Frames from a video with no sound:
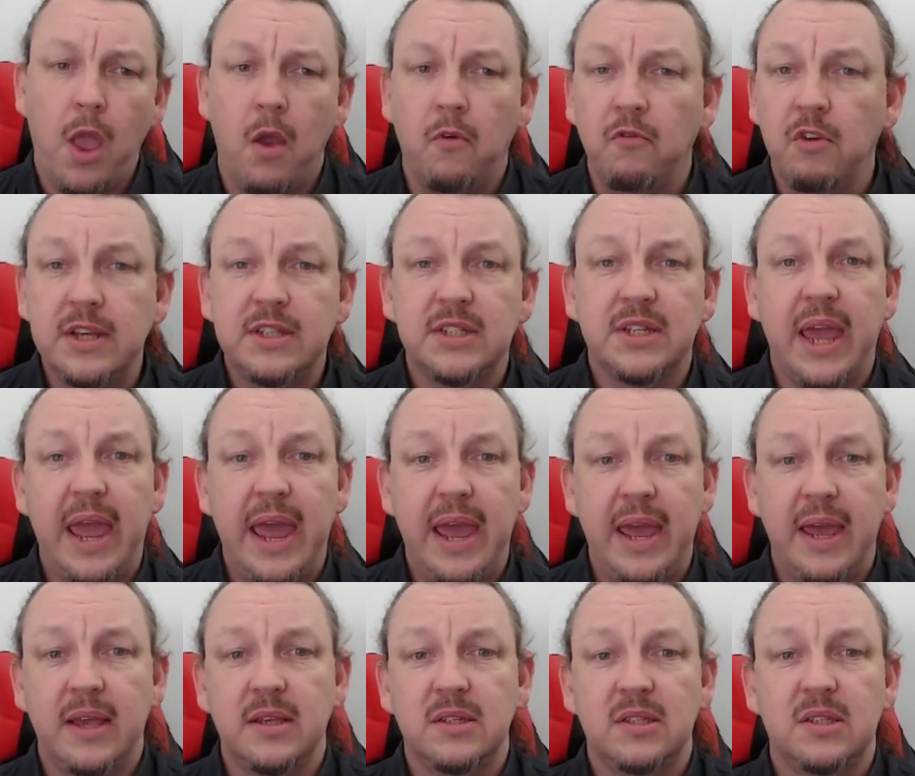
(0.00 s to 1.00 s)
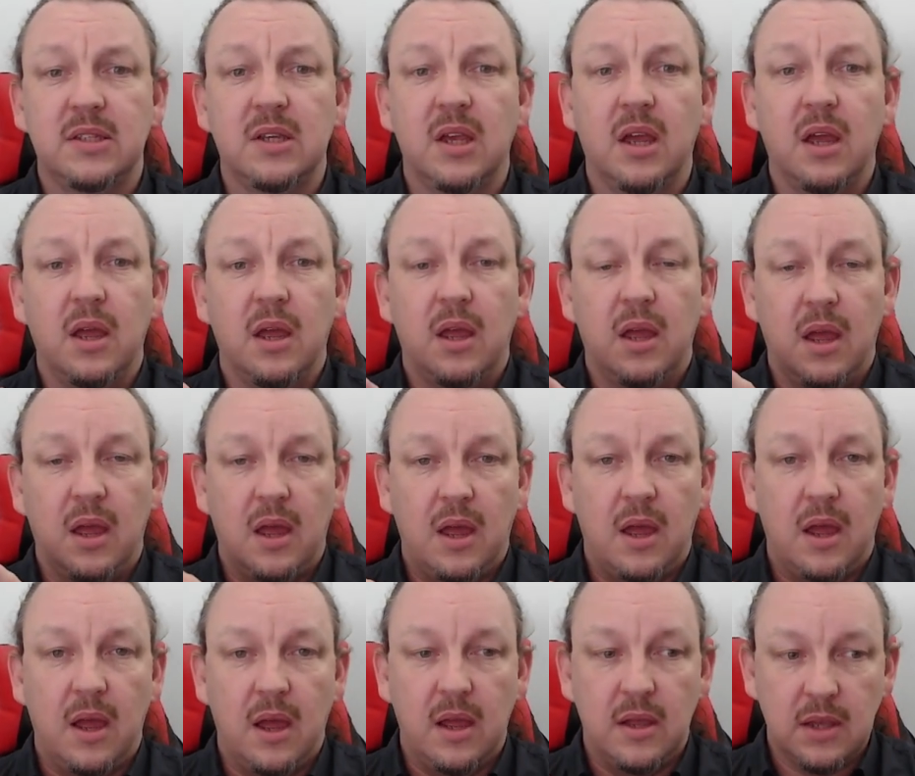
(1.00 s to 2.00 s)
Risk is
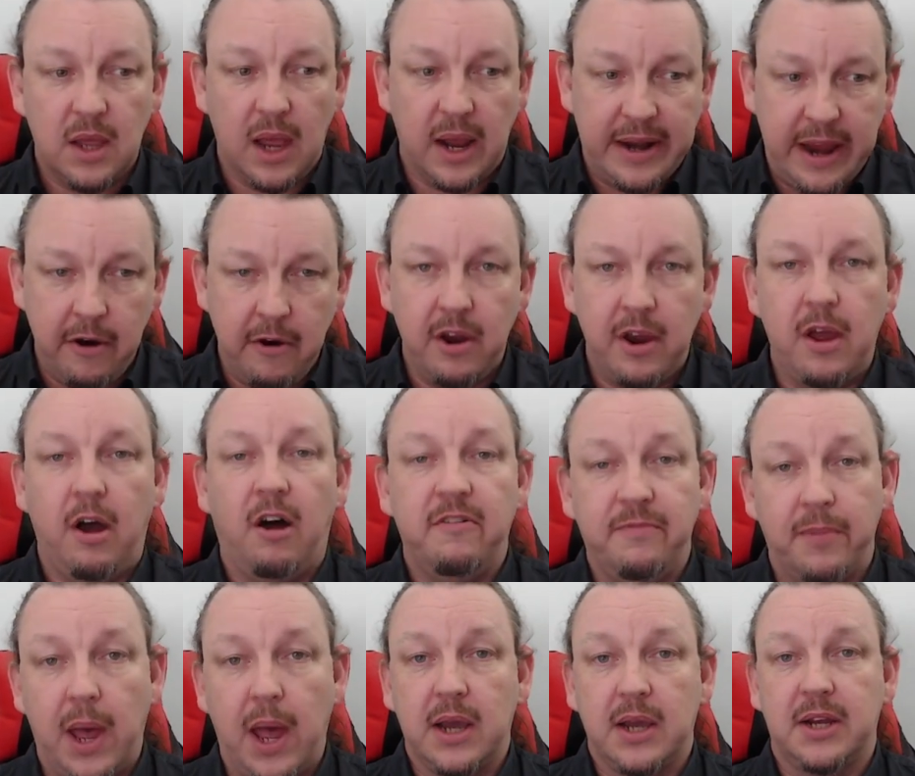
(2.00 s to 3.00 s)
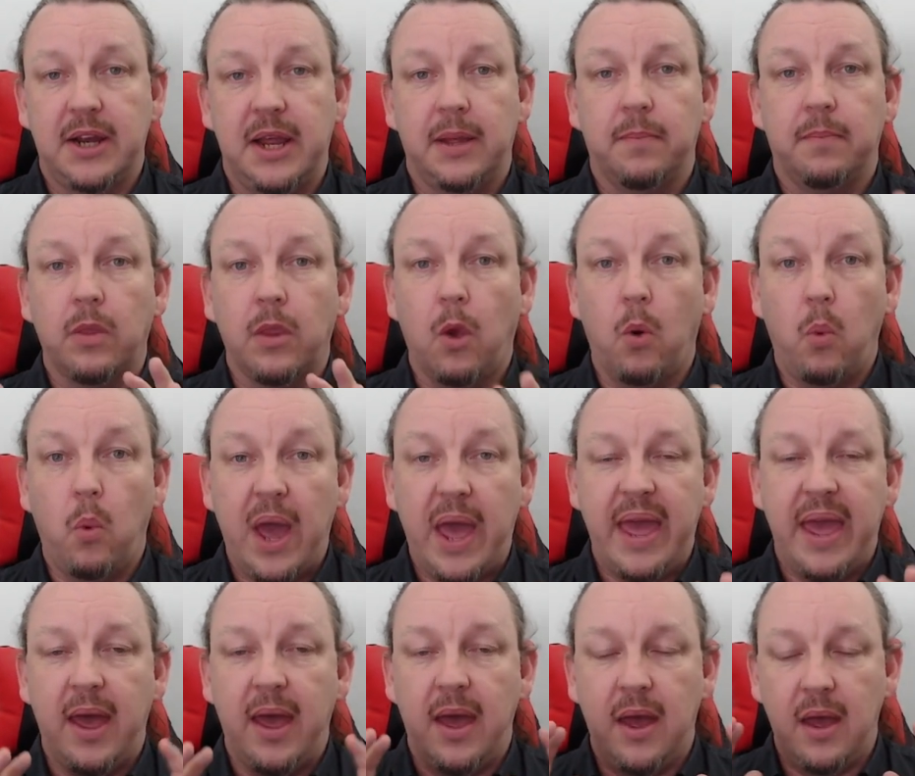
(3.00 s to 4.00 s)
an area of marketing
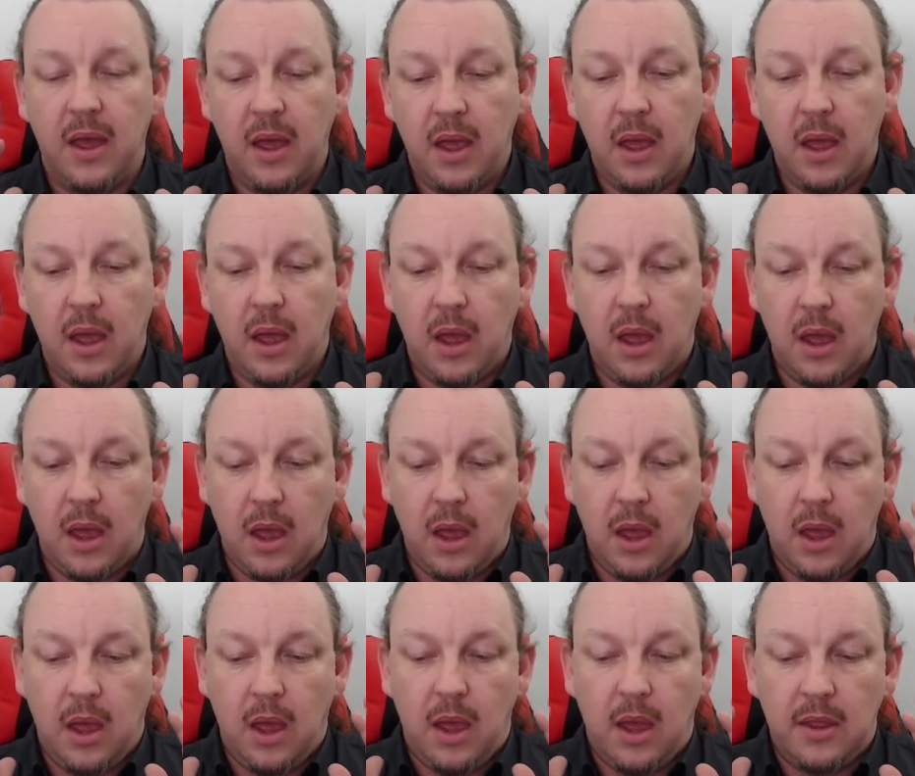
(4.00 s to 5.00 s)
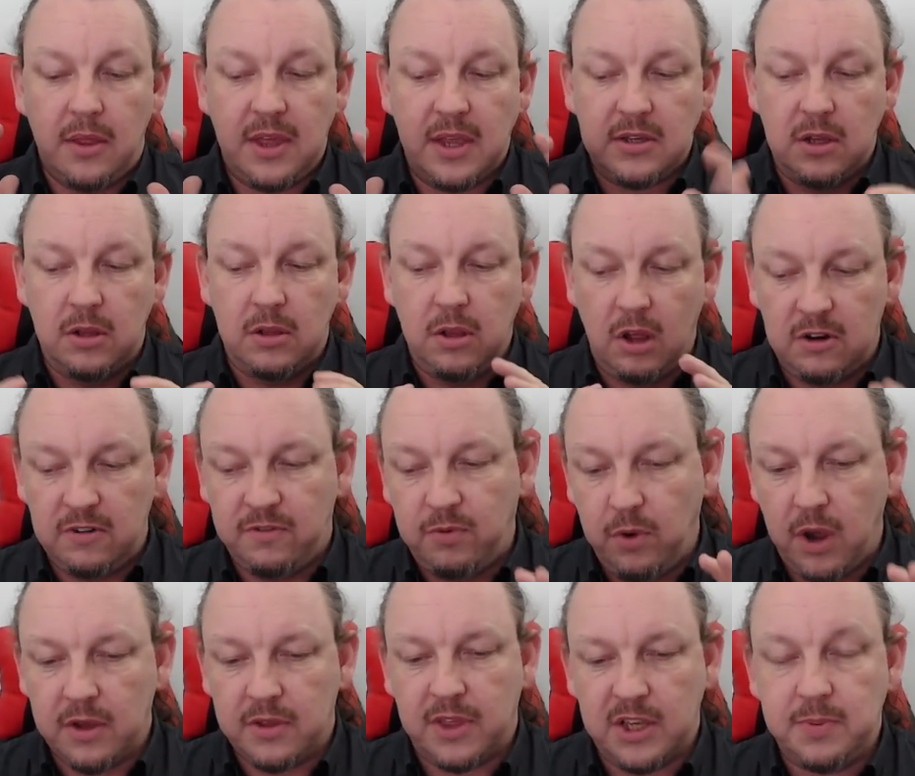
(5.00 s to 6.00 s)
where there's a lot of
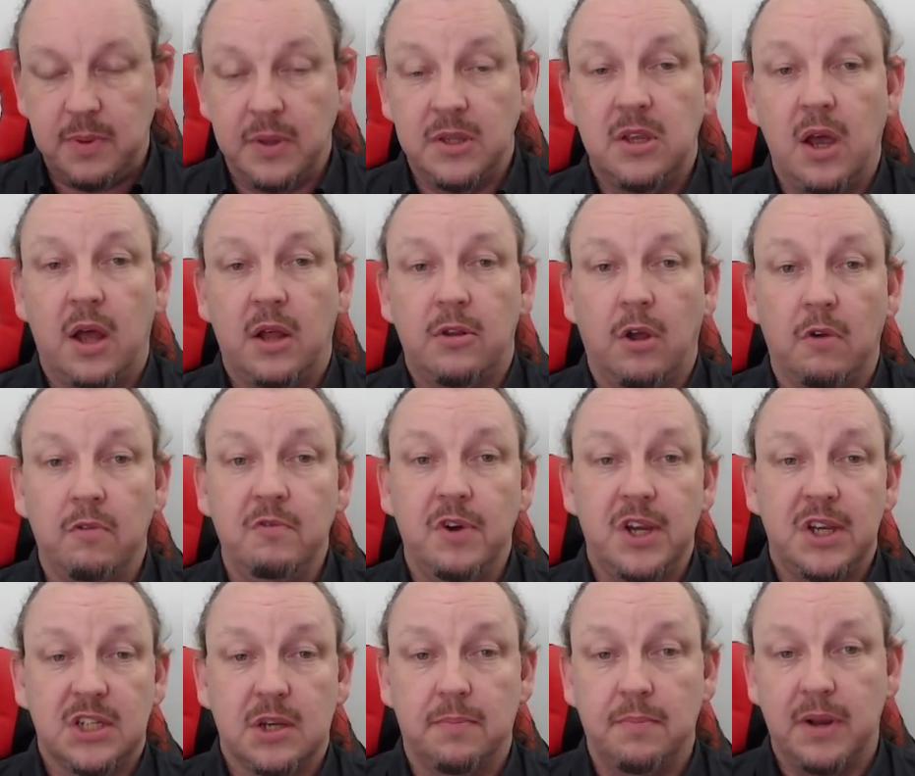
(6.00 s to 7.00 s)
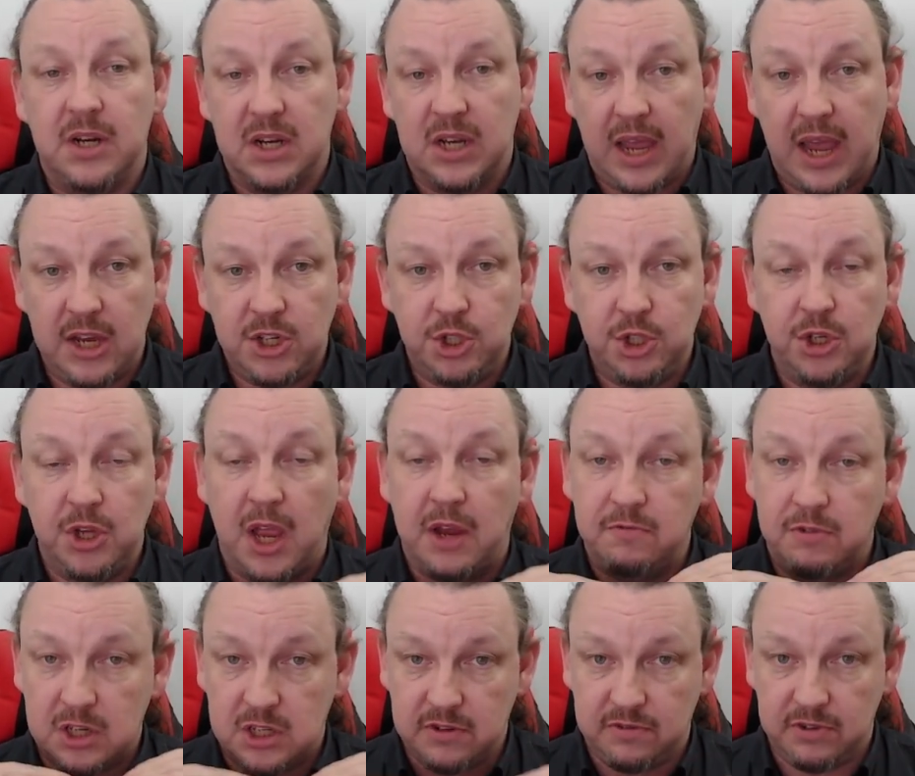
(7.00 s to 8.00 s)
work that's been done on risk mitigation and
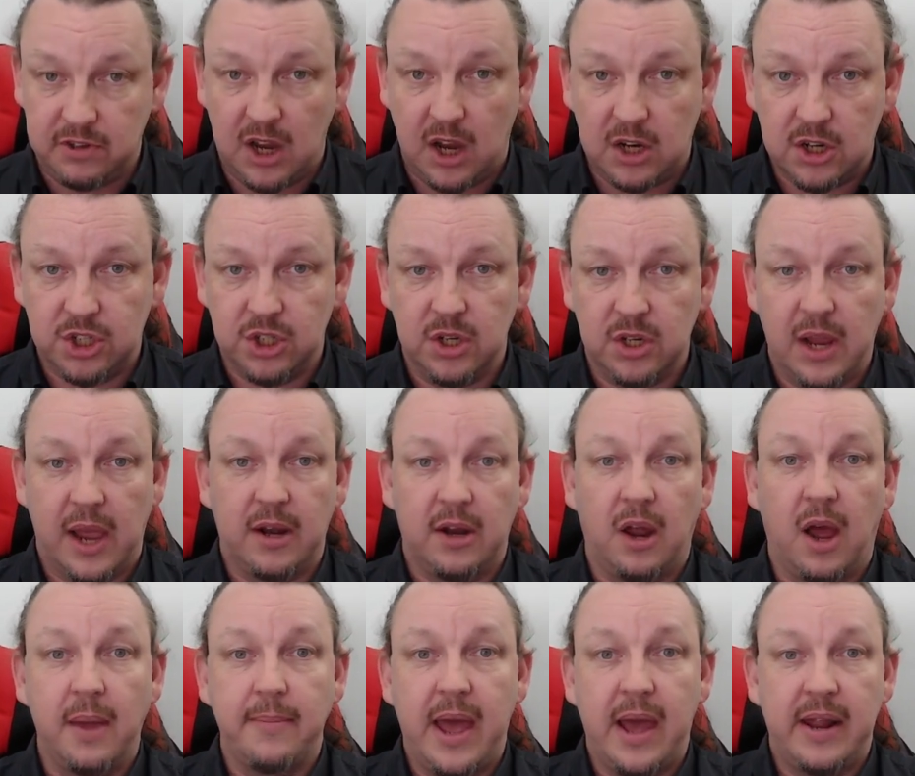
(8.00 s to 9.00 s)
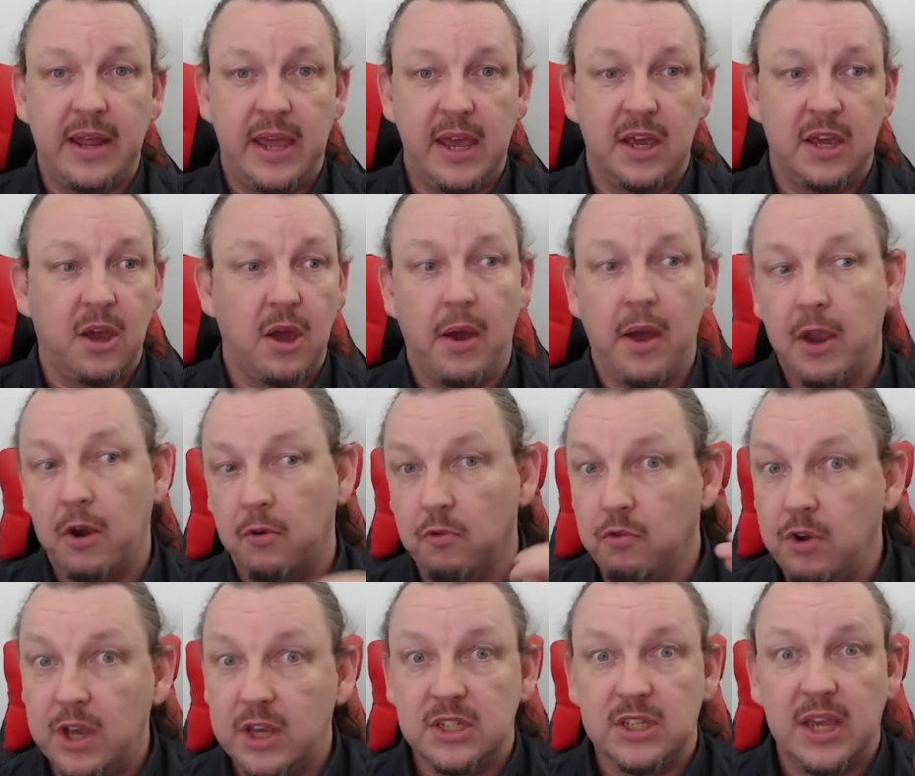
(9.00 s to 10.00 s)
risk reduction, and I'm out here going,
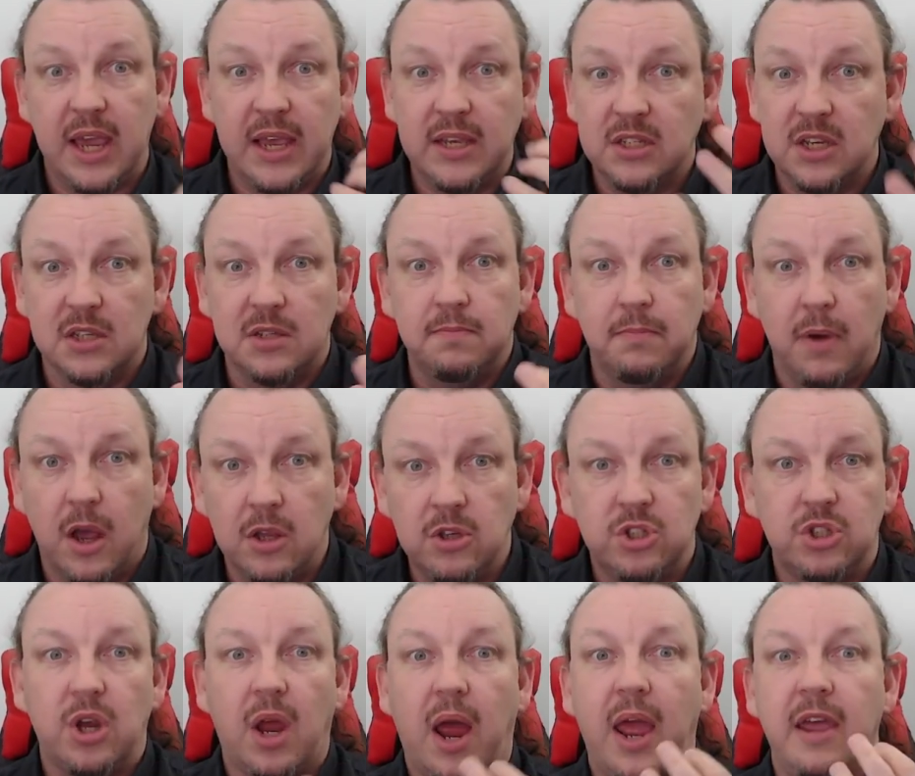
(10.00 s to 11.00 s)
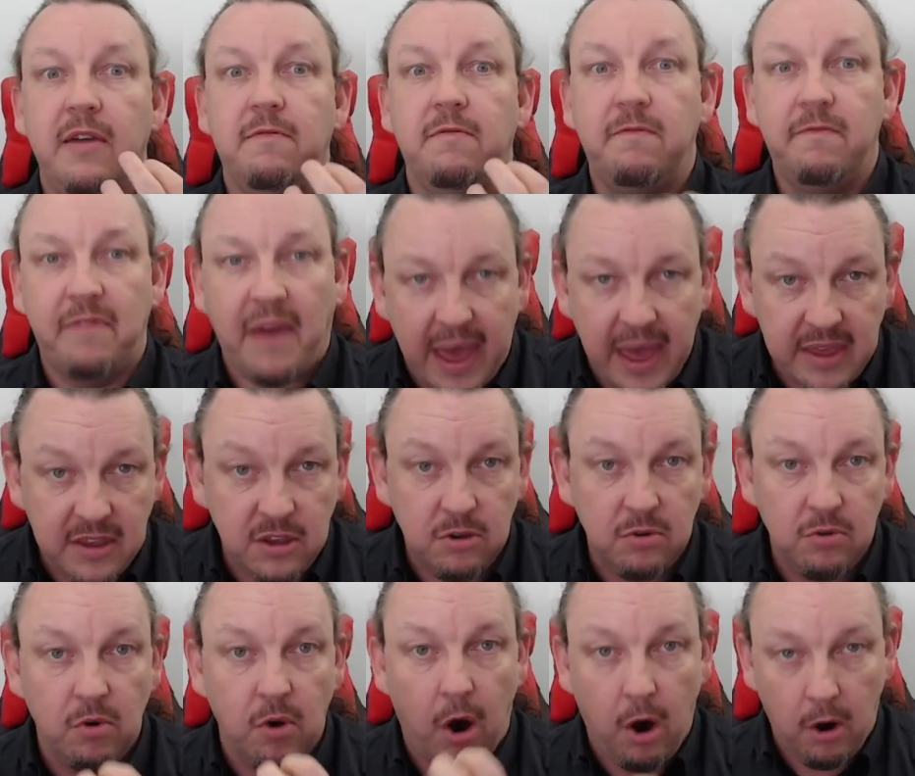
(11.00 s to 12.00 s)
risk is as much a
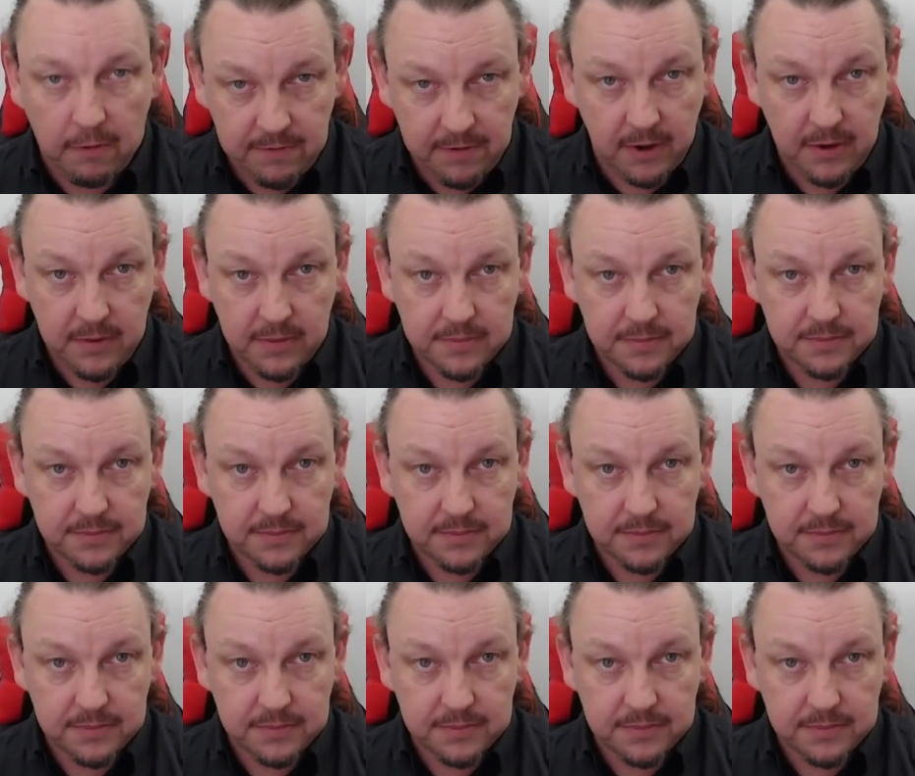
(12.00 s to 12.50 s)
value offer,